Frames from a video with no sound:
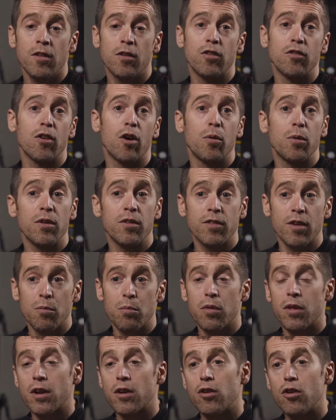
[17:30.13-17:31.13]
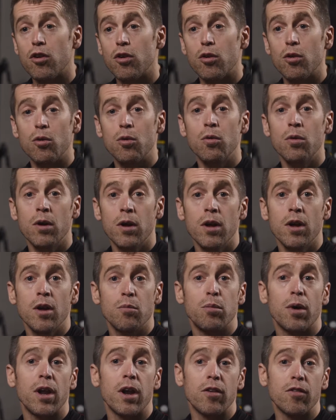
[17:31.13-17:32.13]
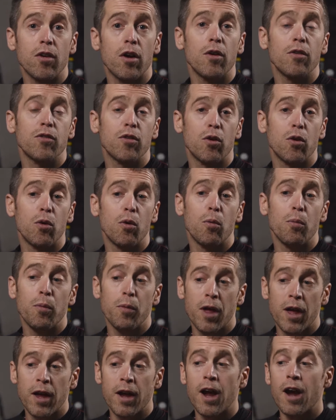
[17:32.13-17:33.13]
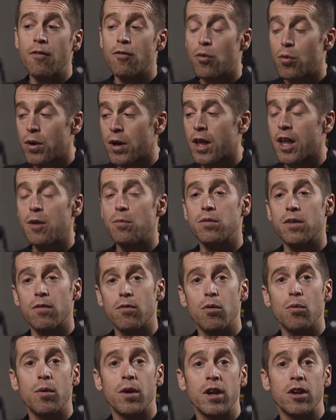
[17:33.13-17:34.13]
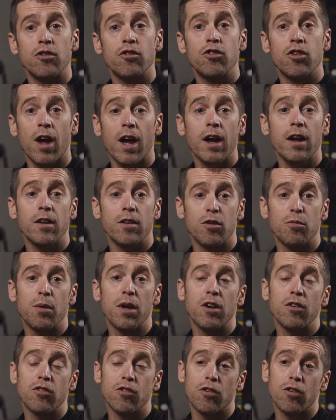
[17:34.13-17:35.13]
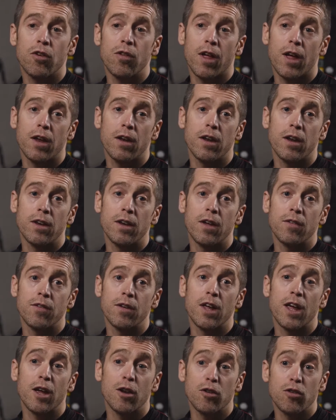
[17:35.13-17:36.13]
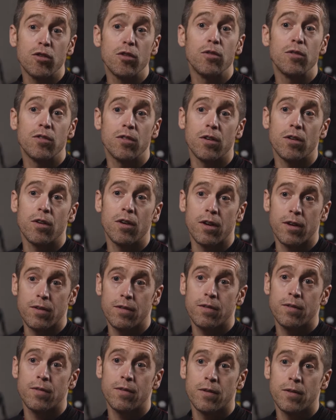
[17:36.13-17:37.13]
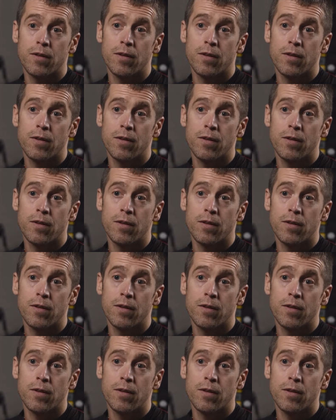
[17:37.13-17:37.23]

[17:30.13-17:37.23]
There's always something new, but it's also, everyone keeps everyone in check to make sure that it doesn't get too serious.